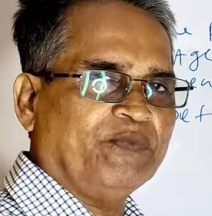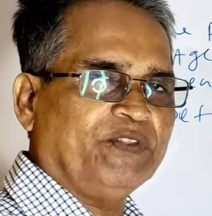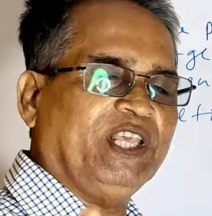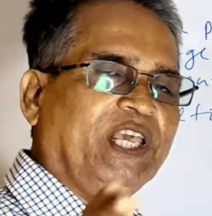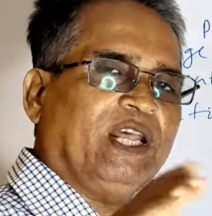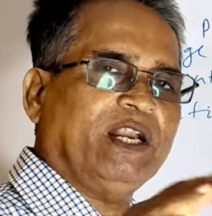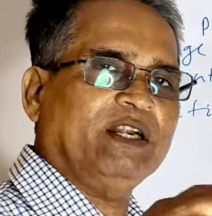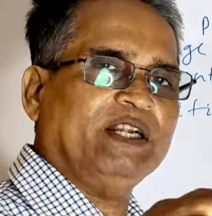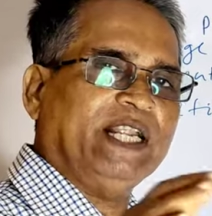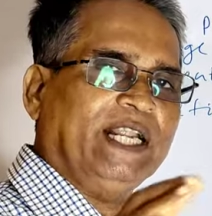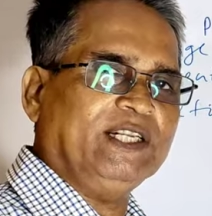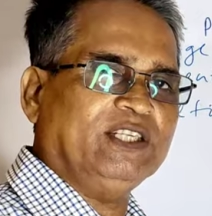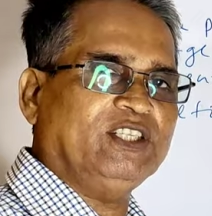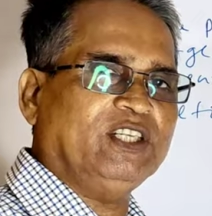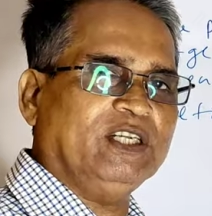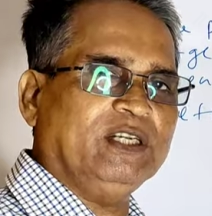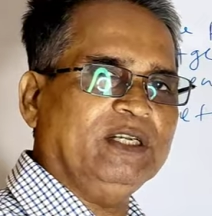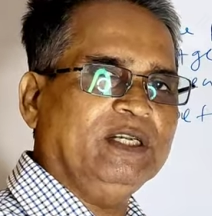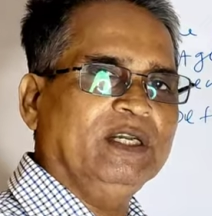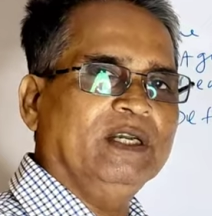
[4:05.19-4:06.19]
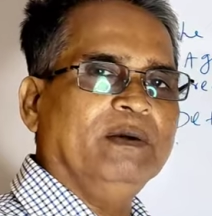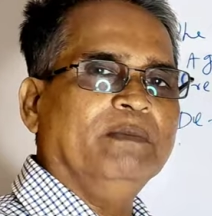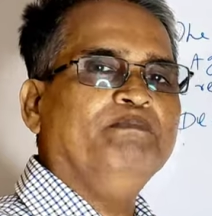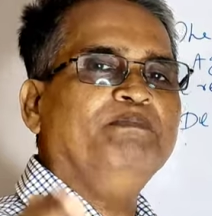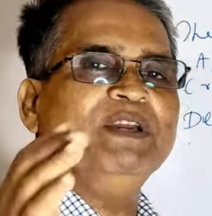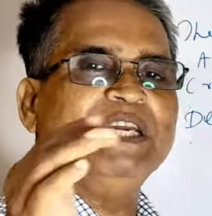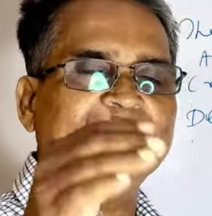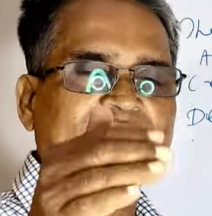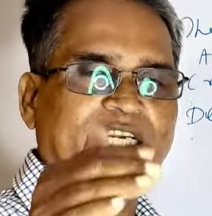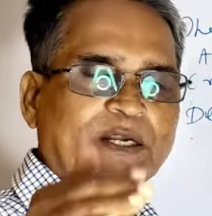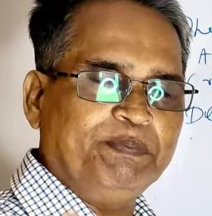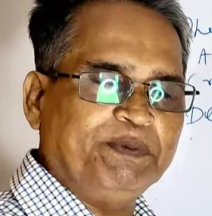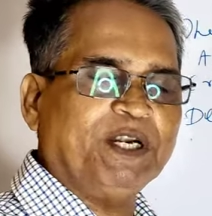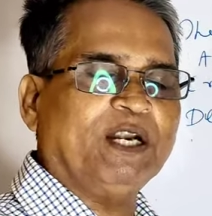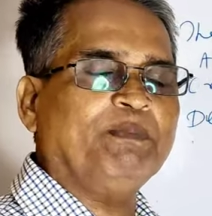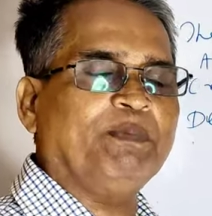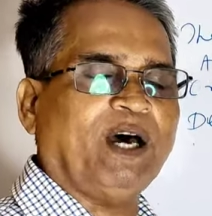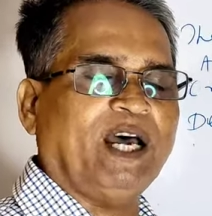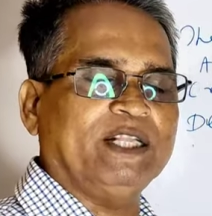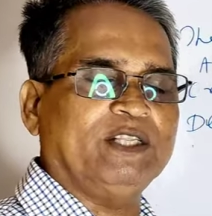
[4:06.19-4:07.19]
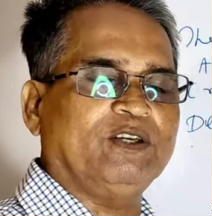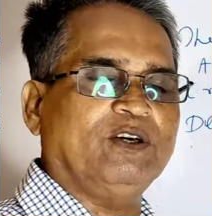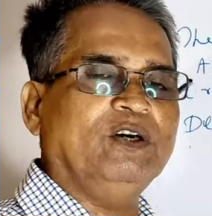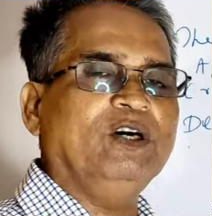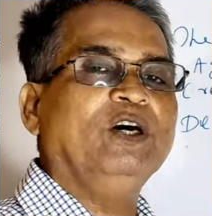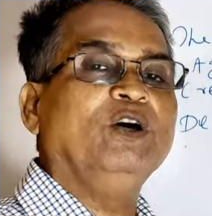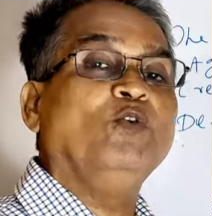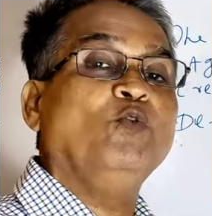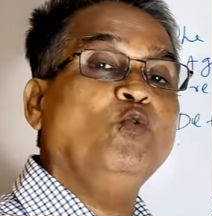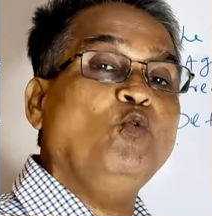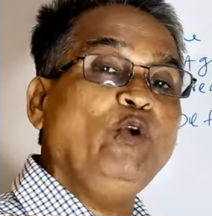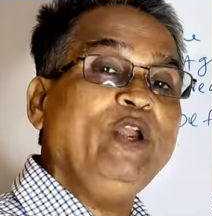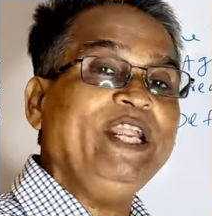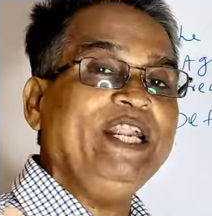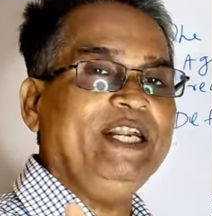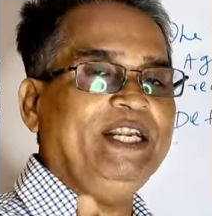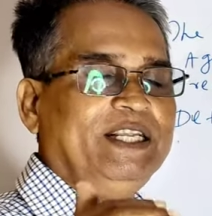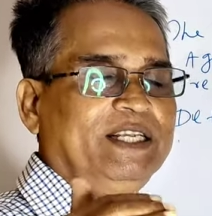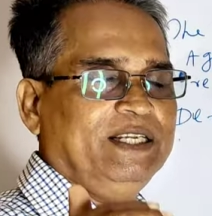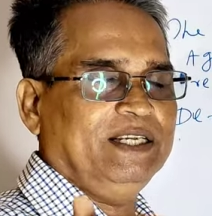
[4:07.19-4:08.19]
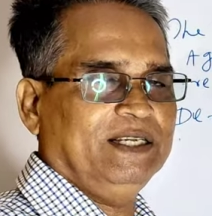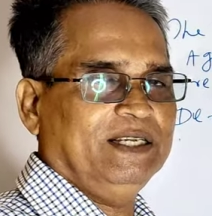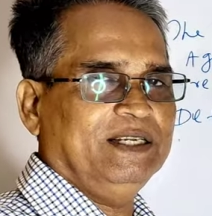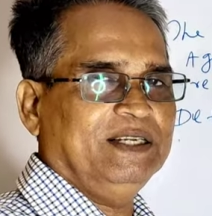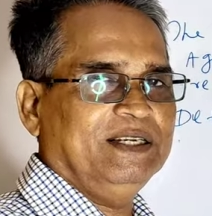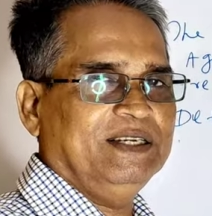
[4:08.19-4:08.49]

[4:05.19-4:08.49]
They are dancing, being drifted by the wind.